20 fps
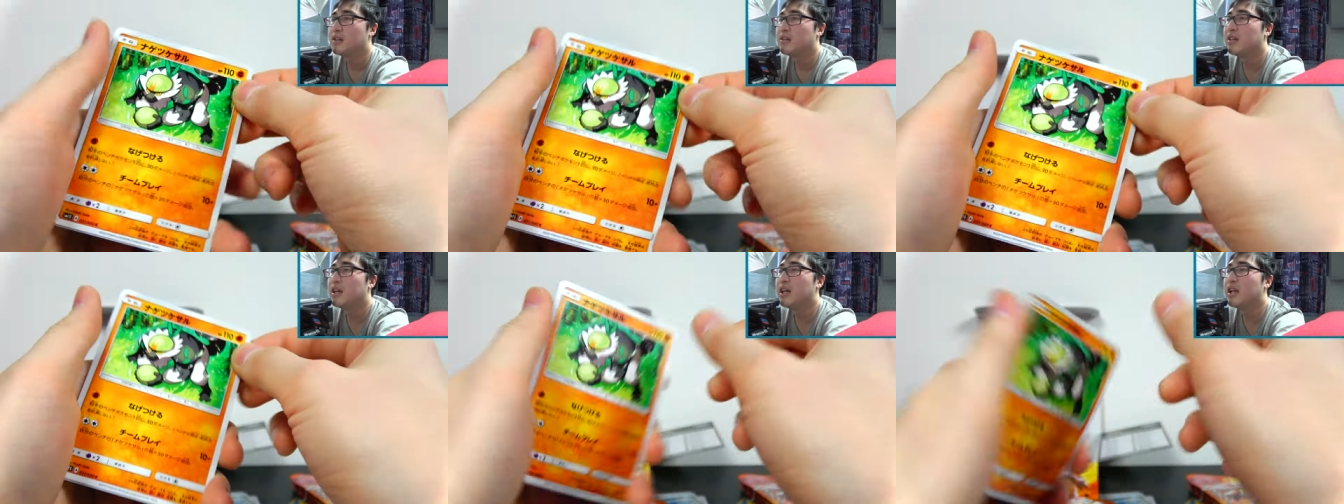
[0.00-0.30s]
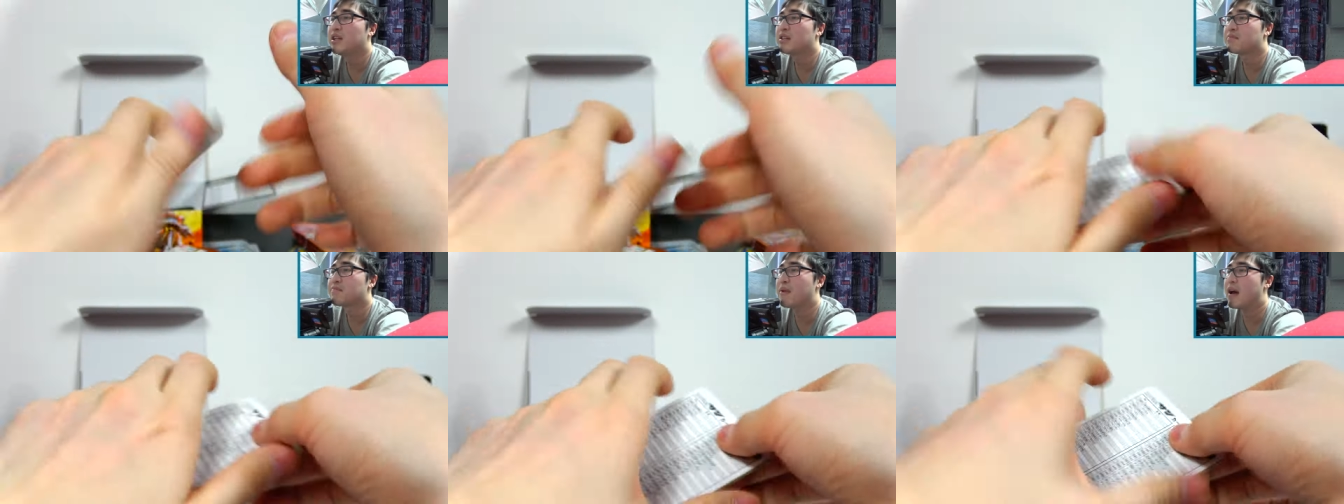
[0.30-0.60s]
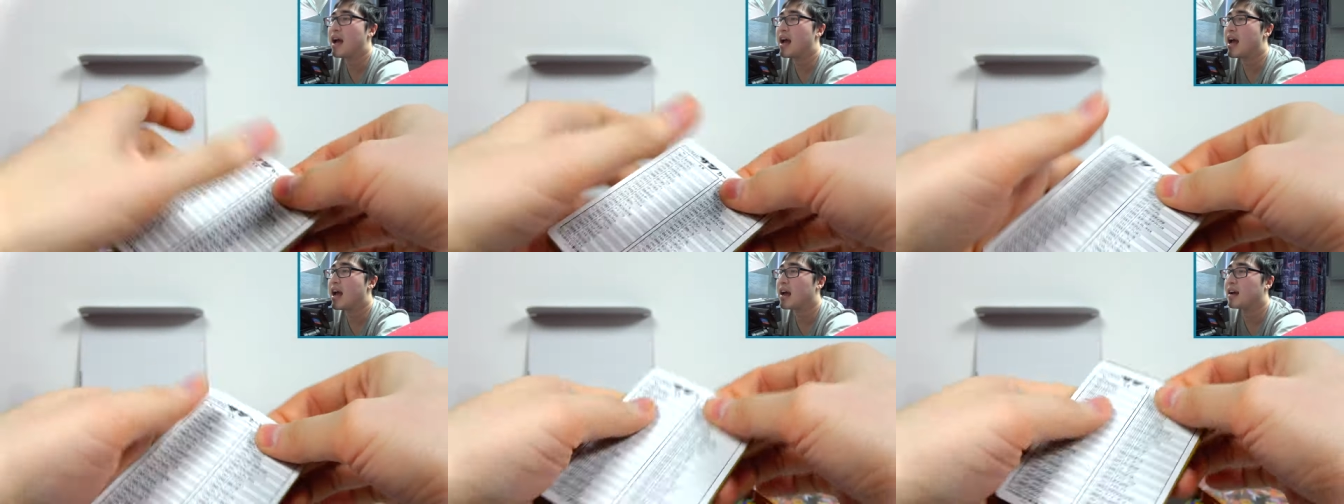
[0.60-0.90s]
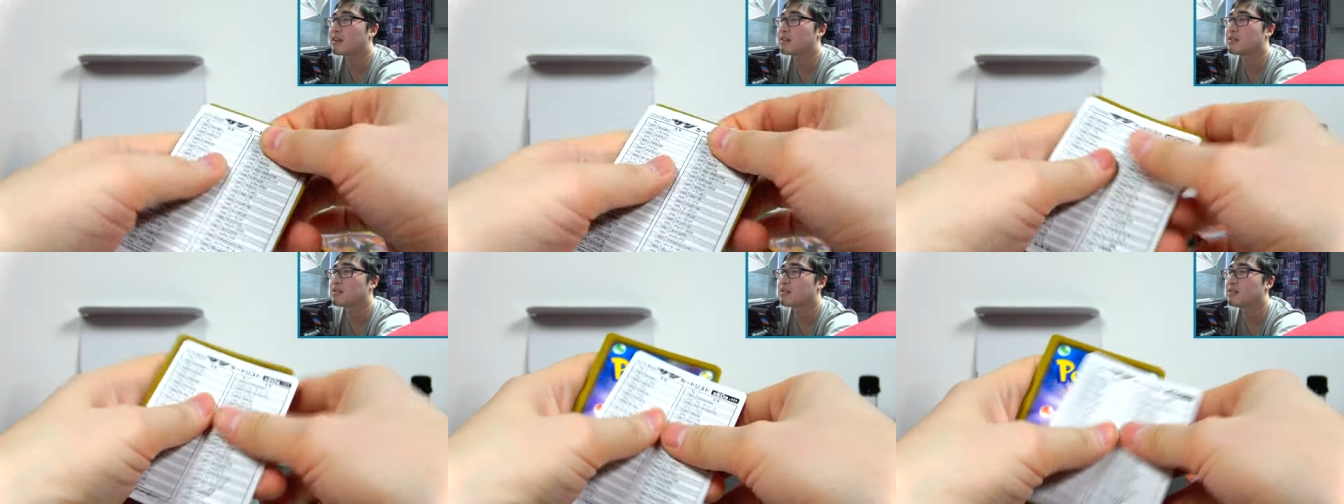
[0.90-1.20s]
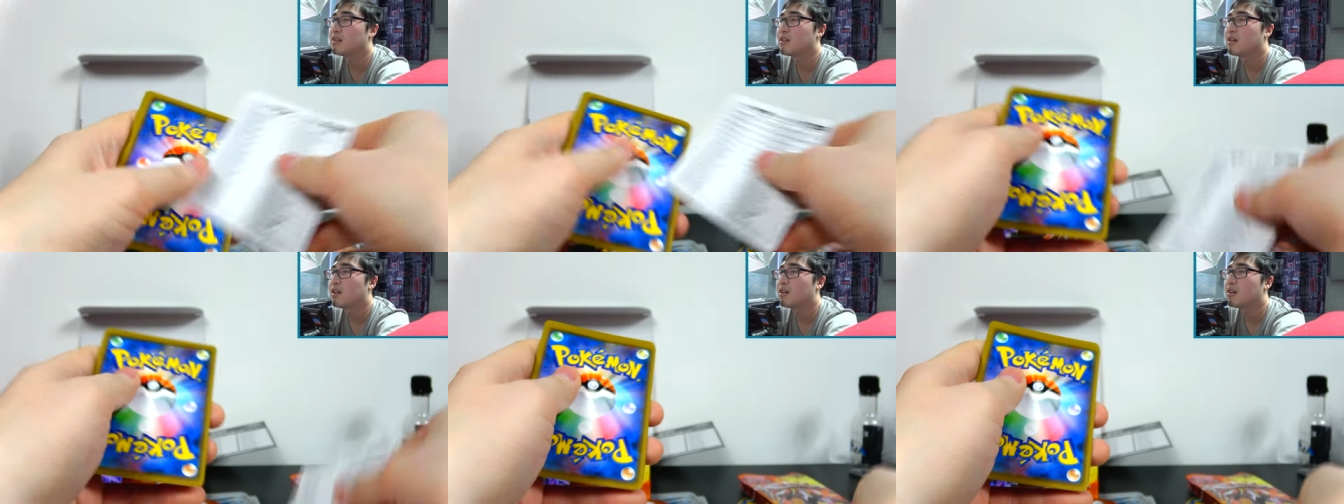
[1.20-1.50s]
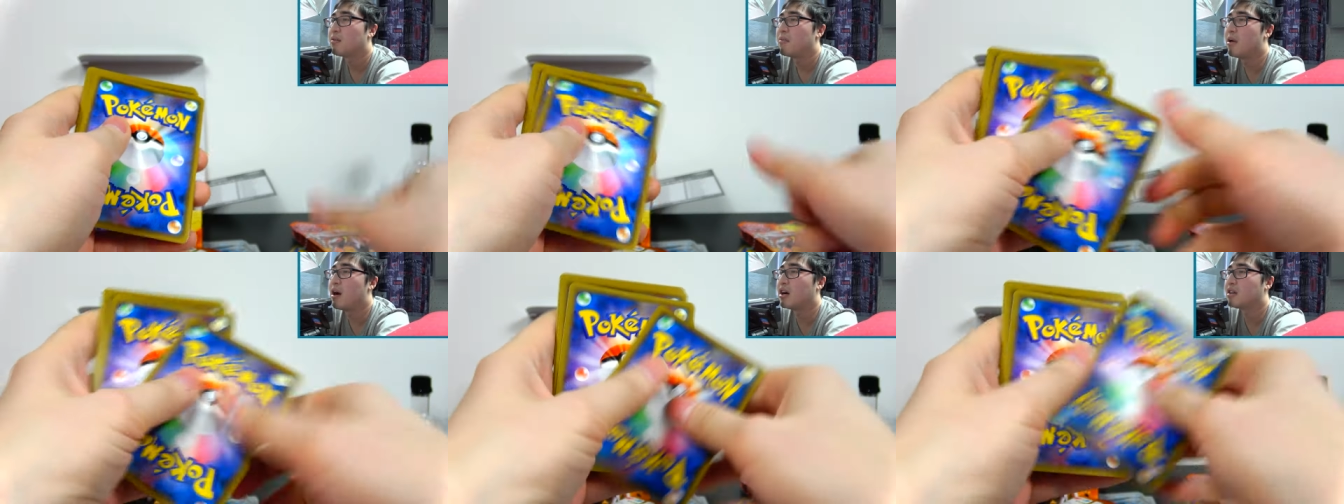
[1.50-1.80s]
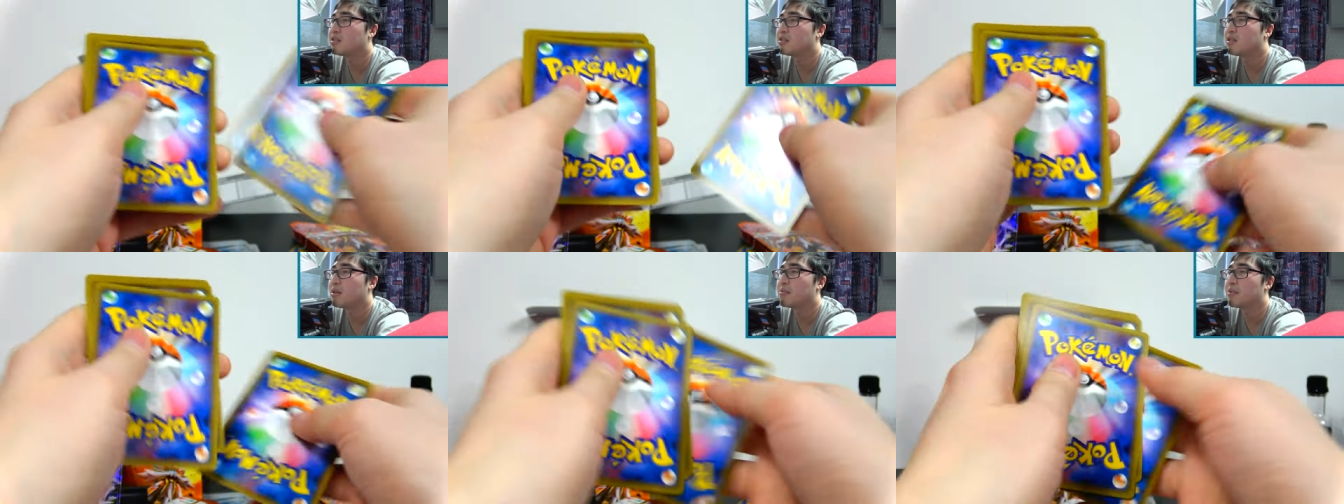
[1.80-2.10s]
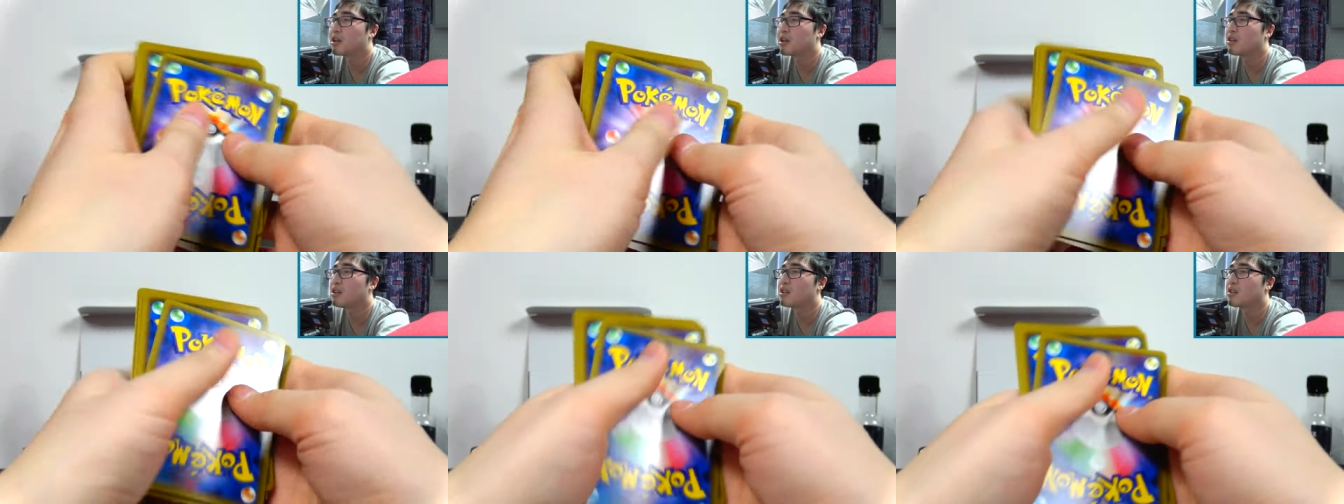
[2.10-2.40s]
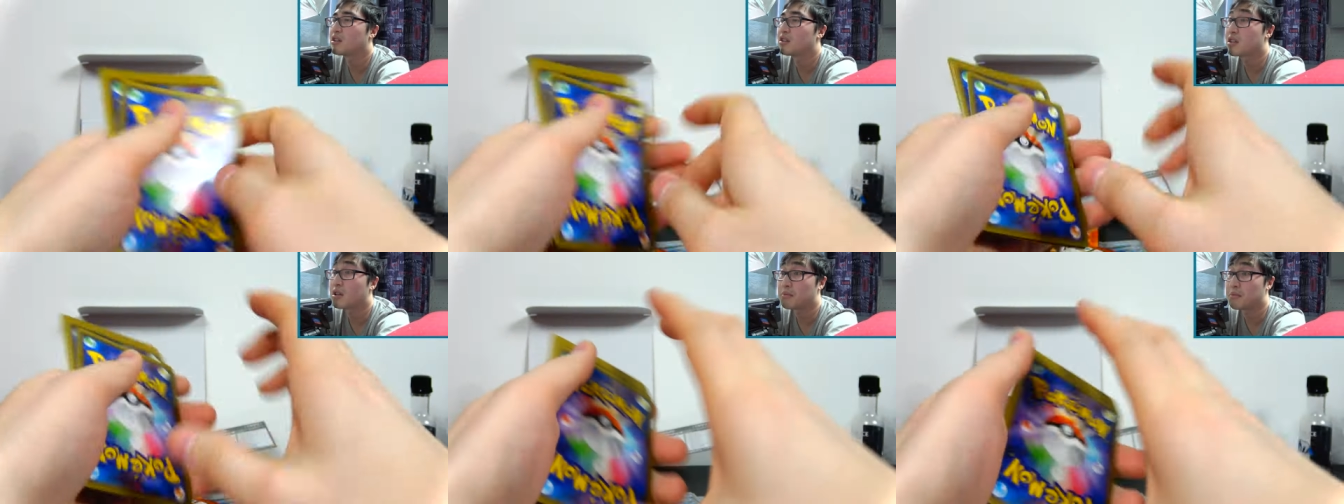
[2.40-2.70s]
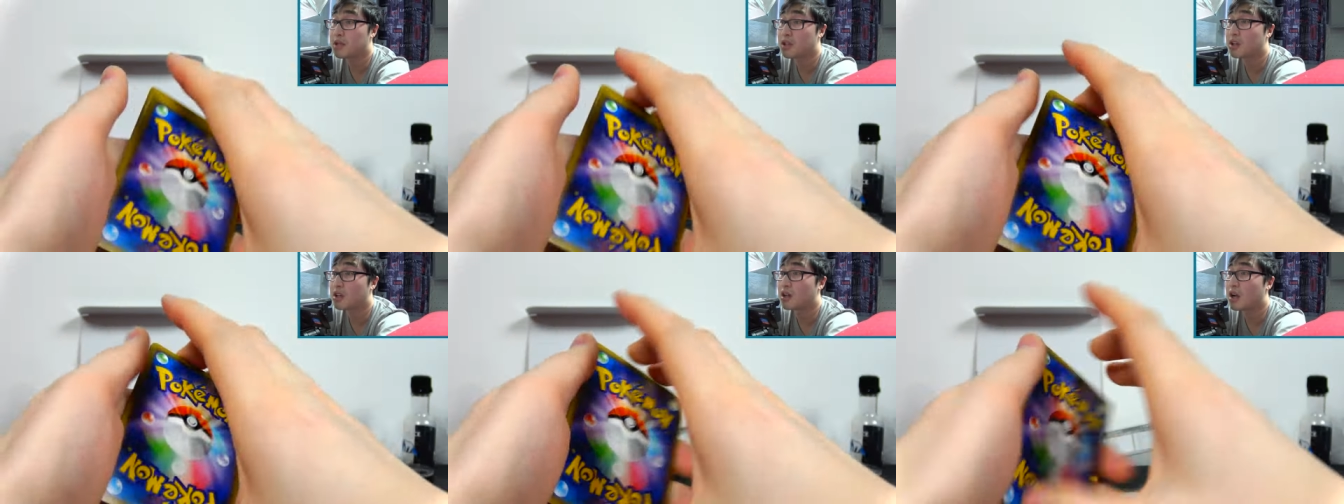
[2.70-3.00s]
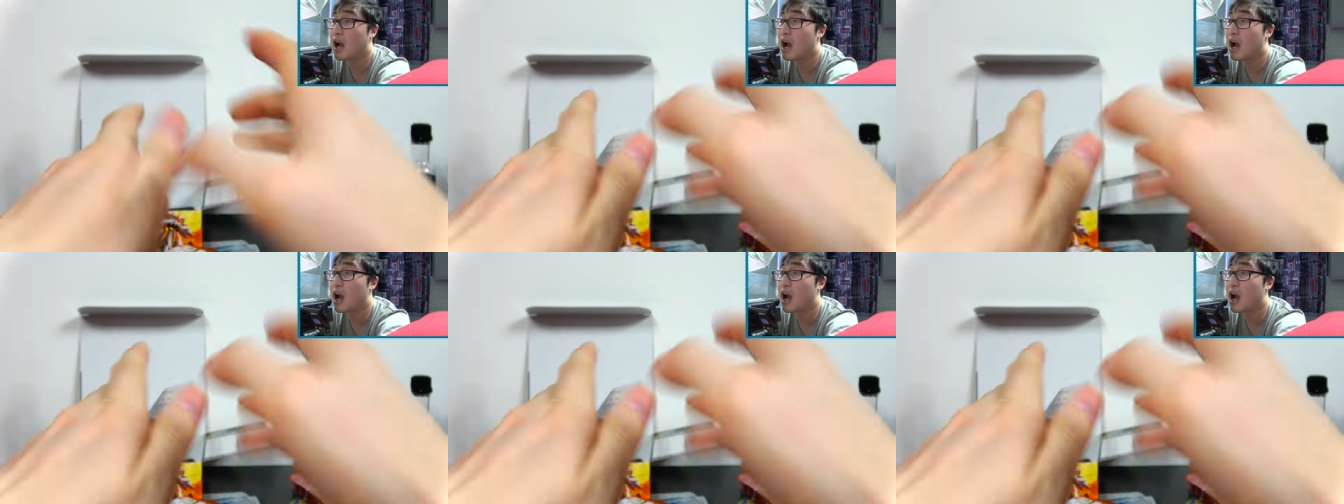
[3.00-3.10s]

These packs! Come on, something good, something good.